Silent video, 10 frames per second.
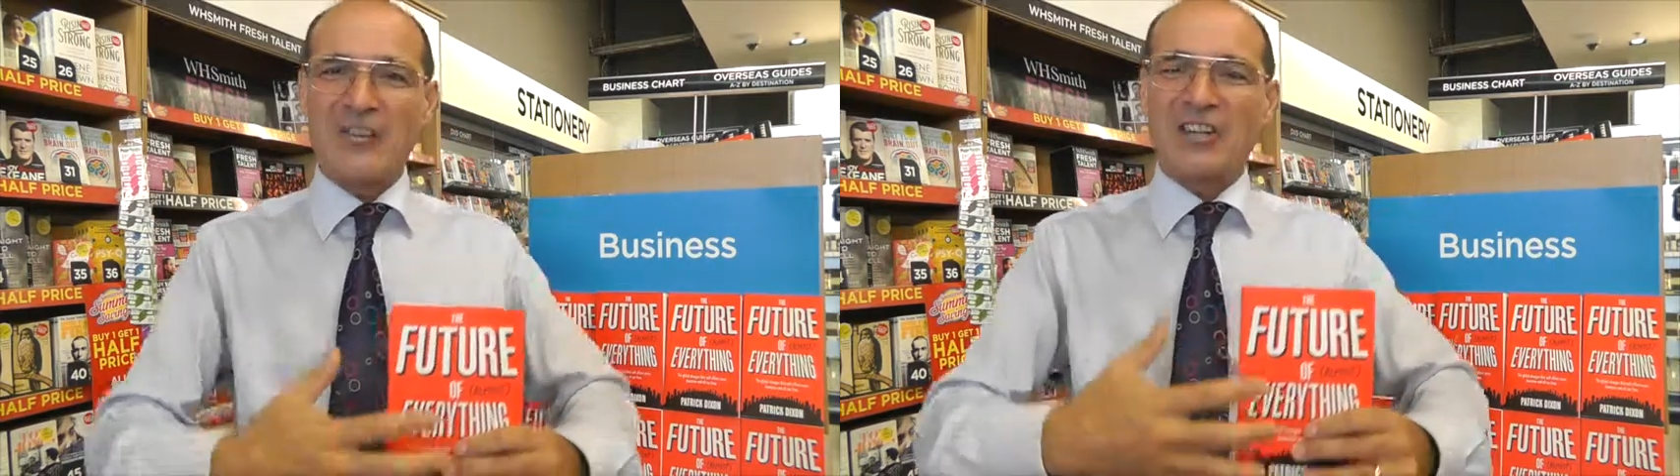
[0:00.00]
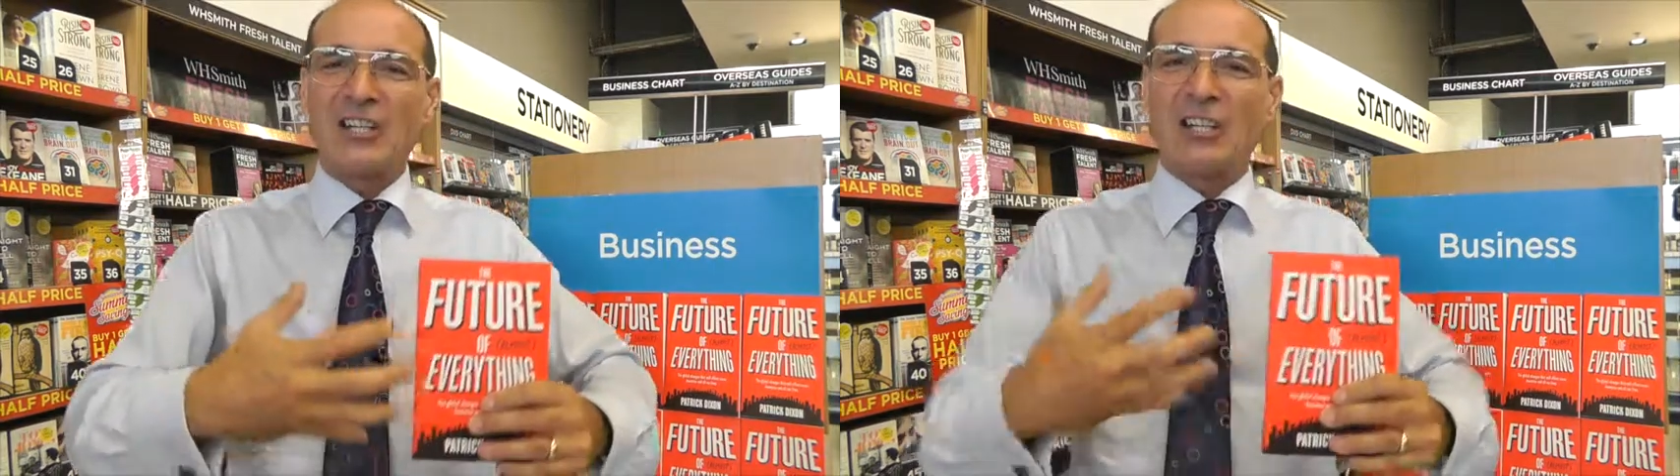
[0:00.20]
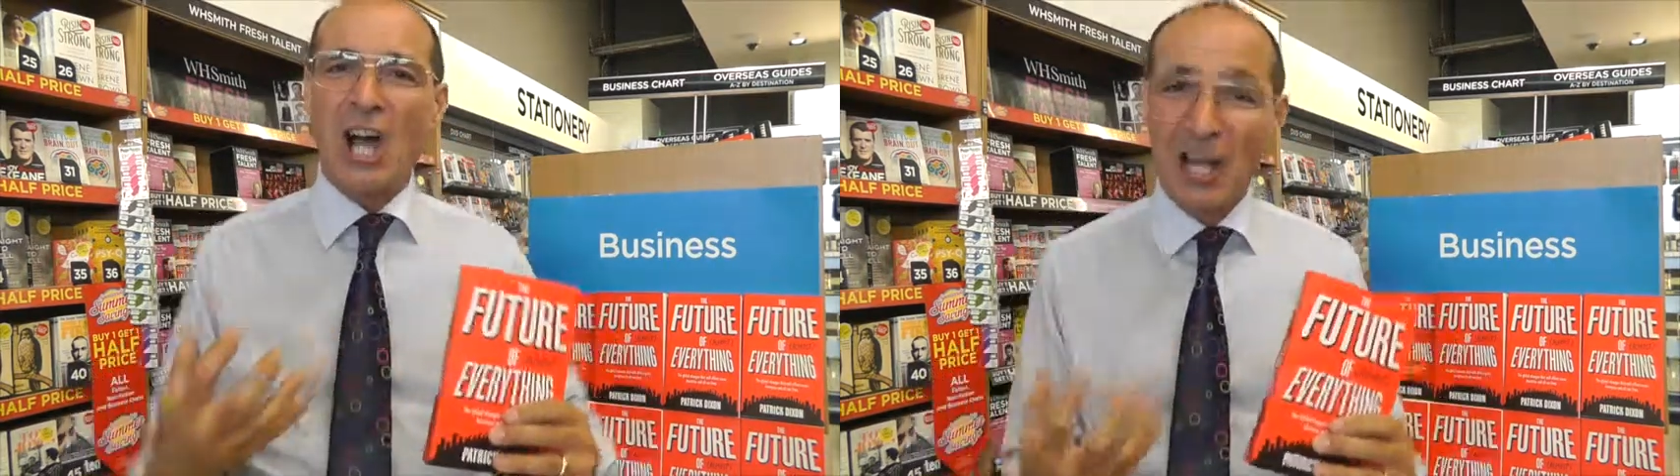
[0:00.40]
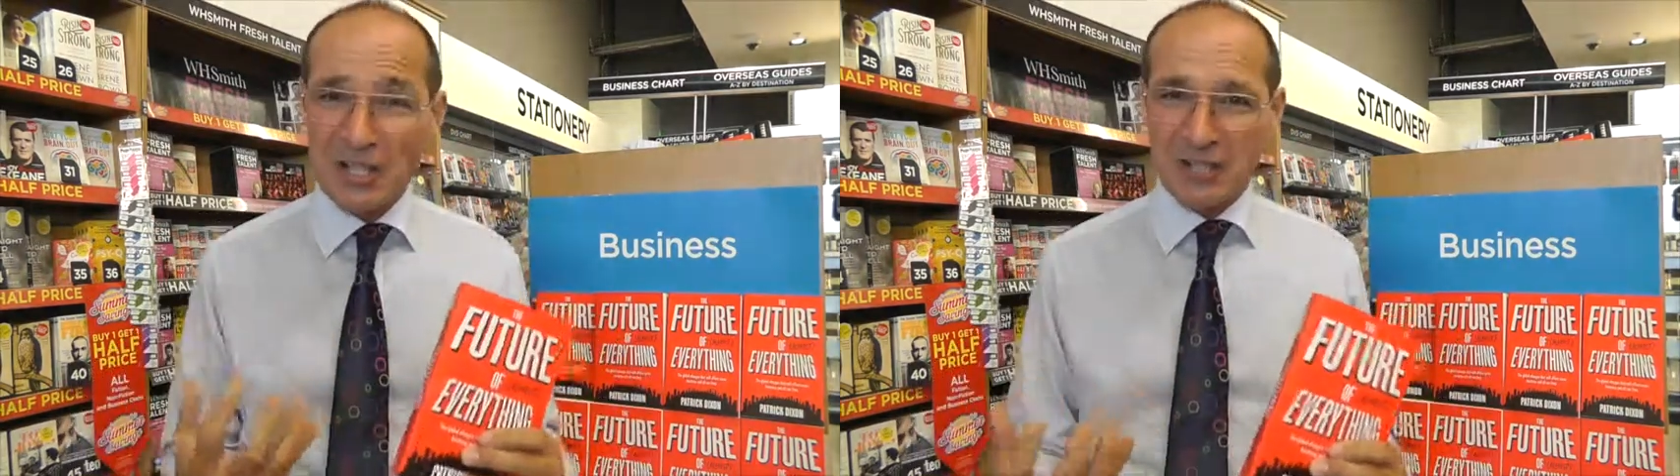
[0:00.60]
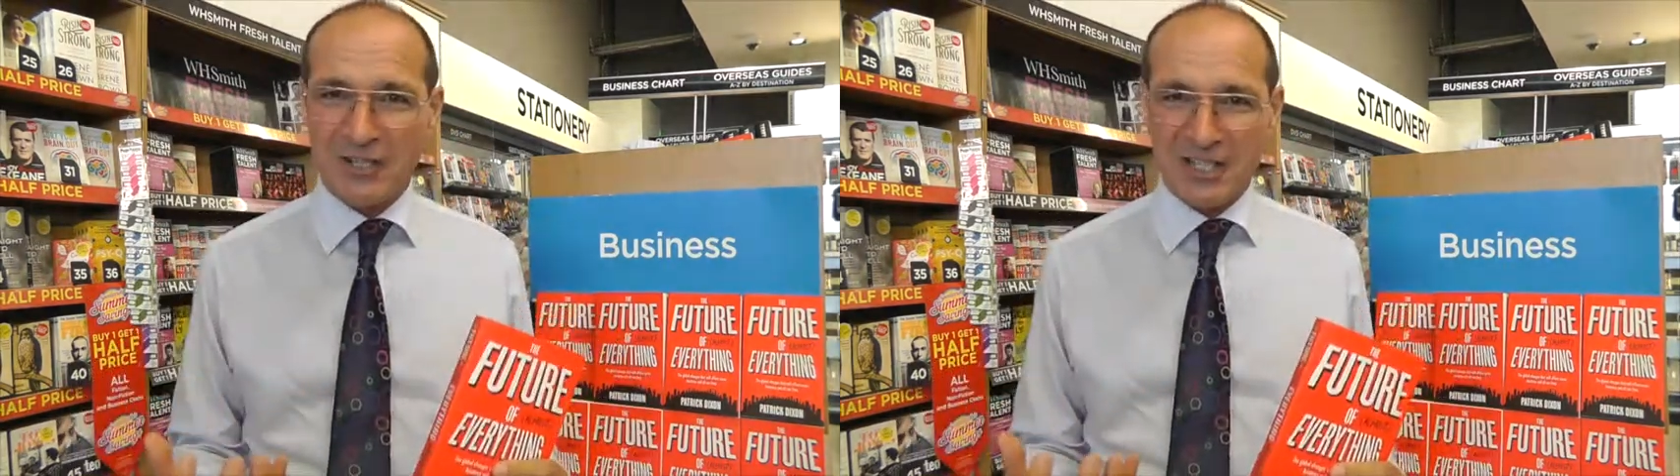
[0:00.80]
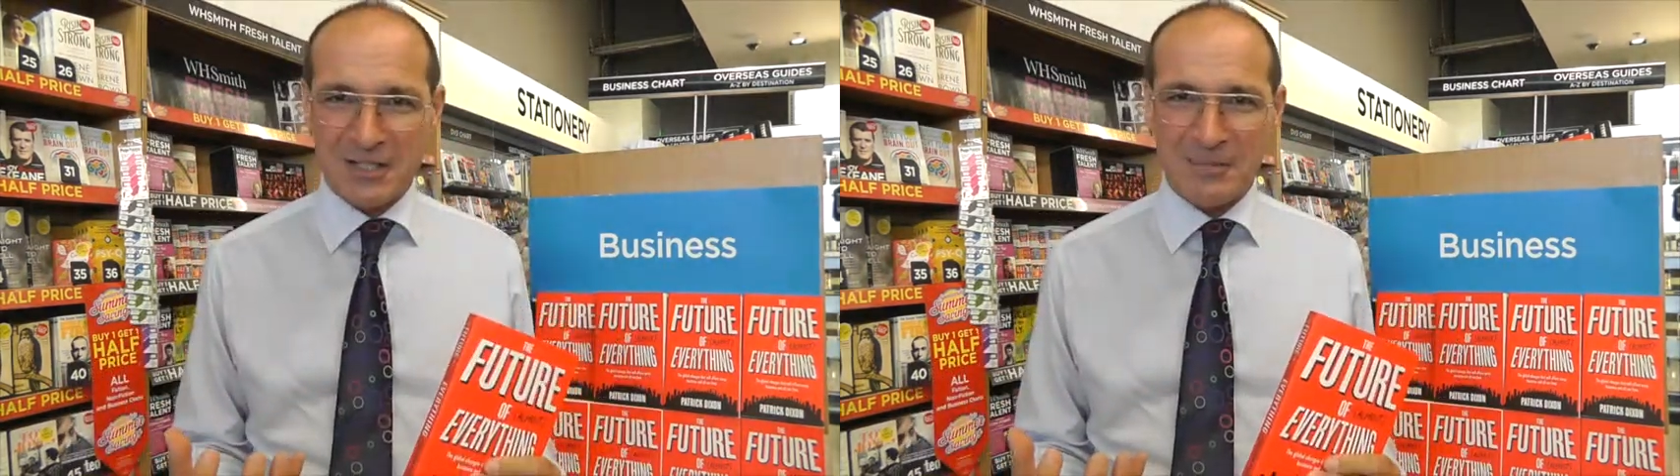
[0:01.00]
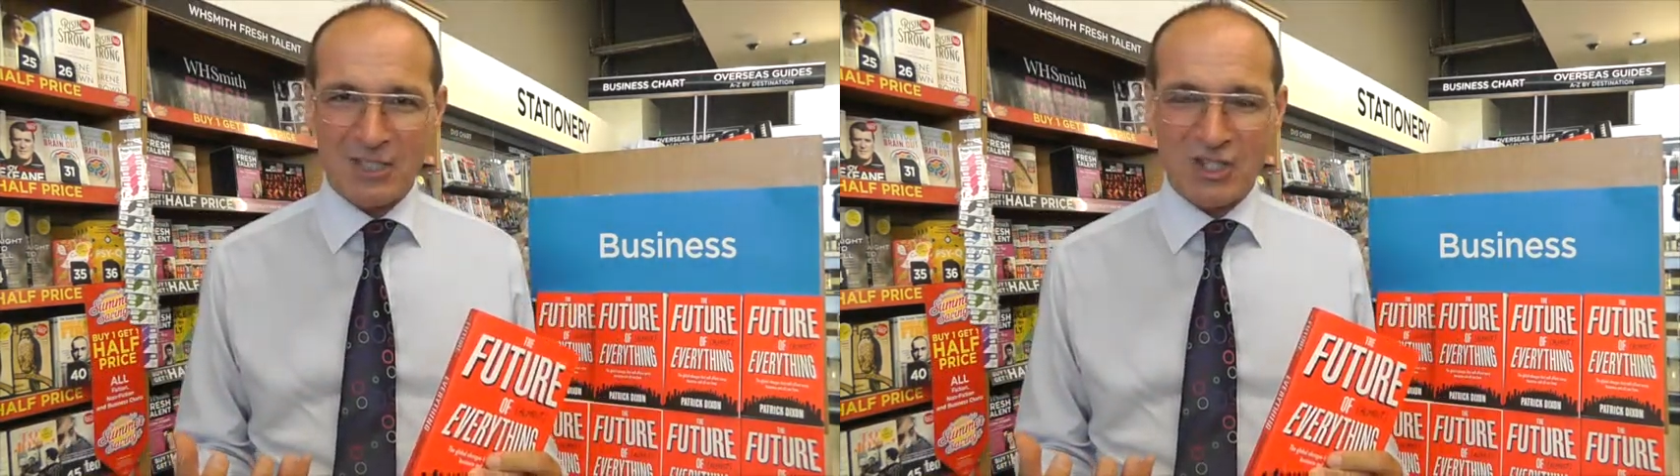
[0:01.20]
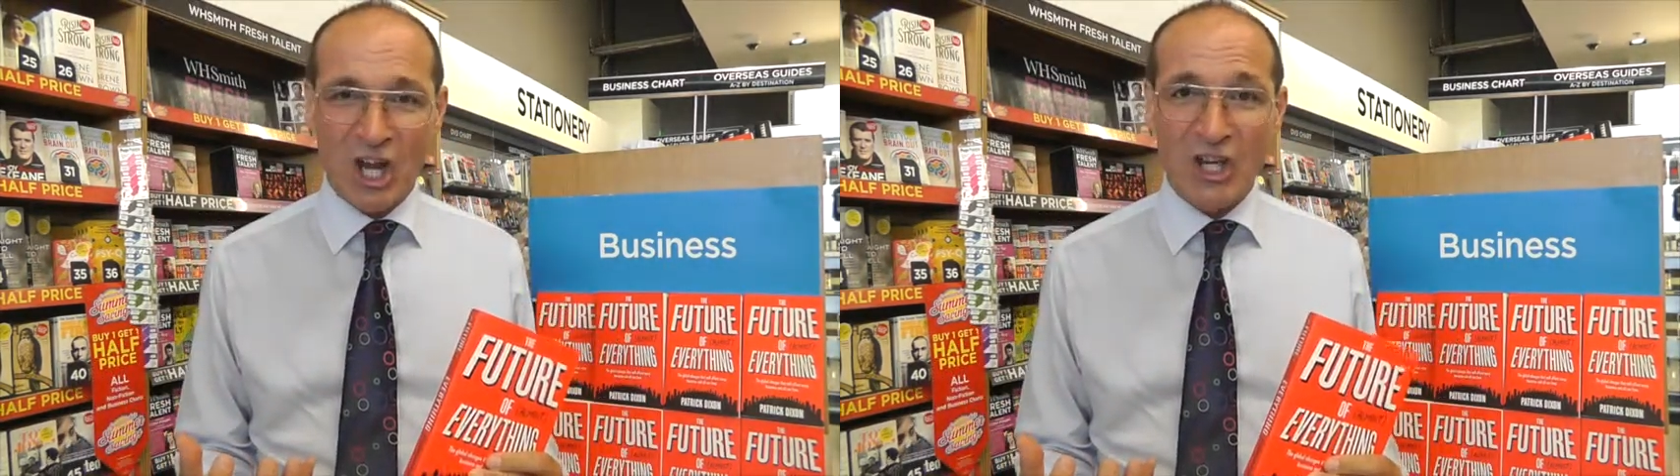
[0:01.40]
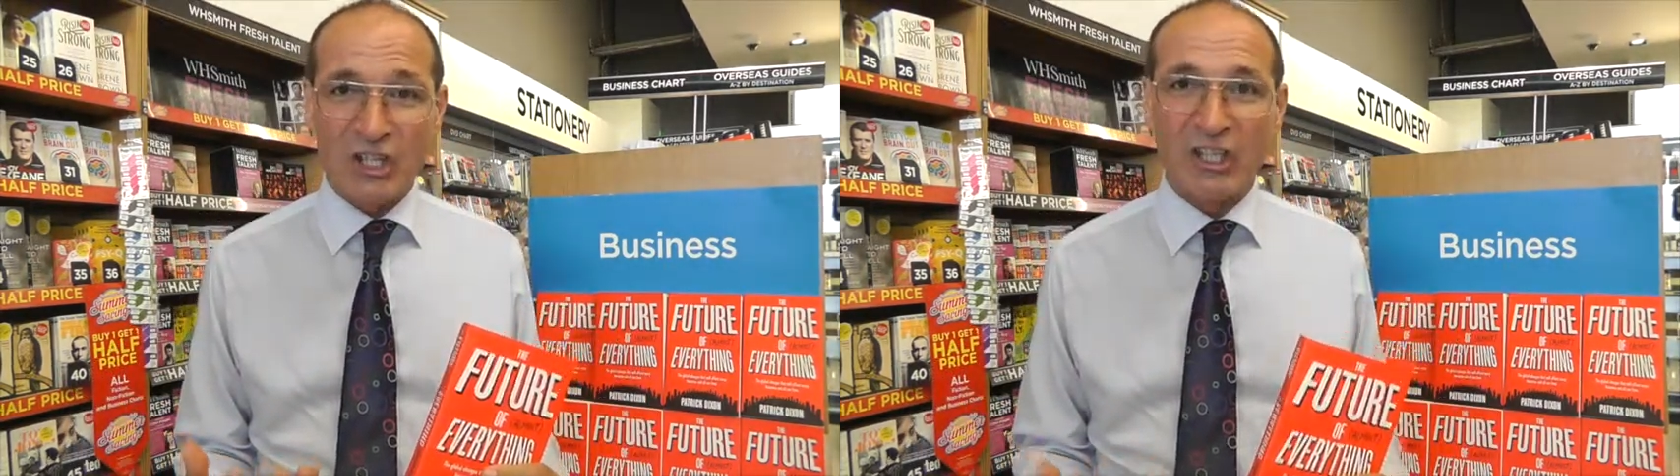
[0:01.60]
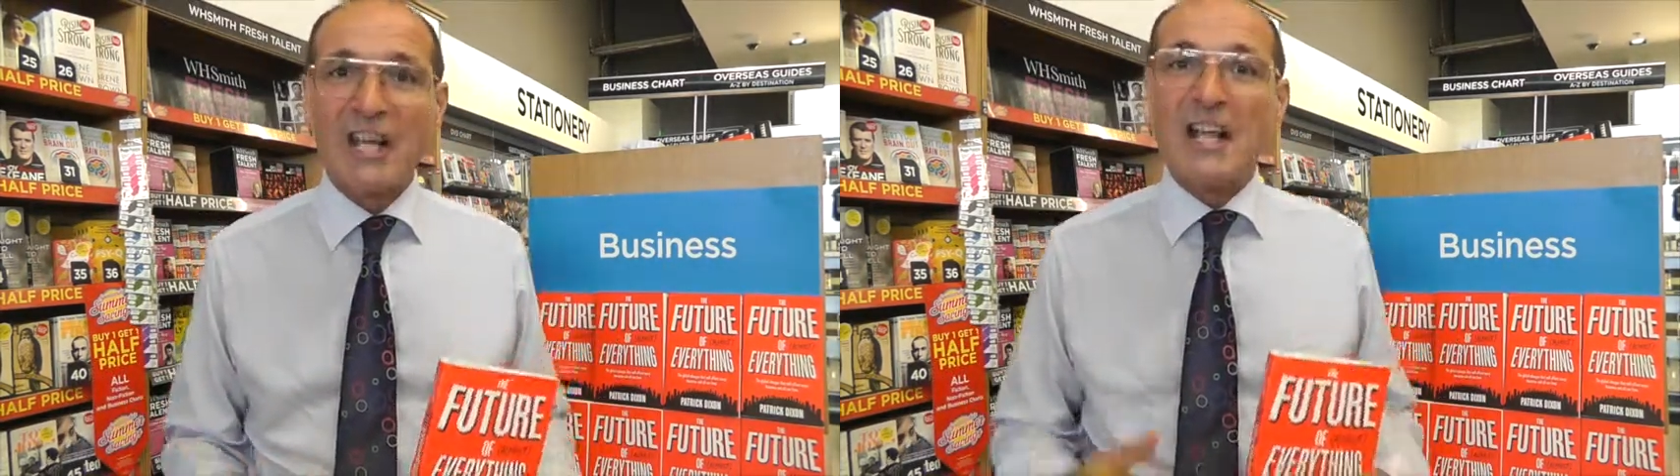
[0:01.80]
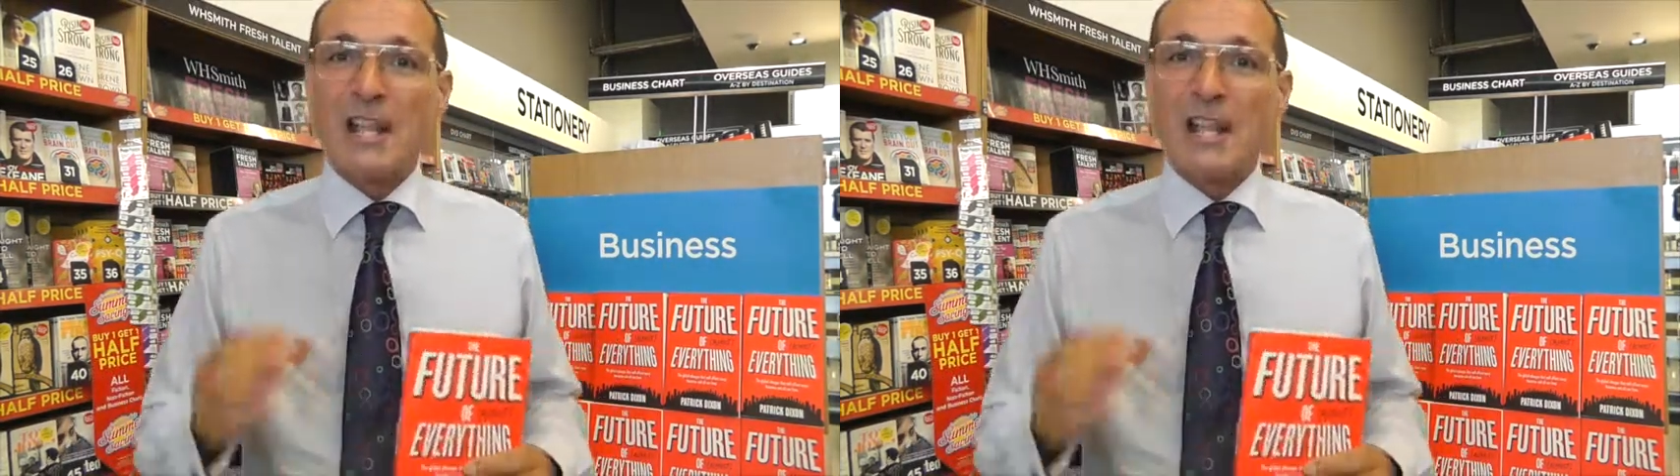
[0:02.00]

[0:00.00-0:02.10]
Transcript: the psychology of customers are changing,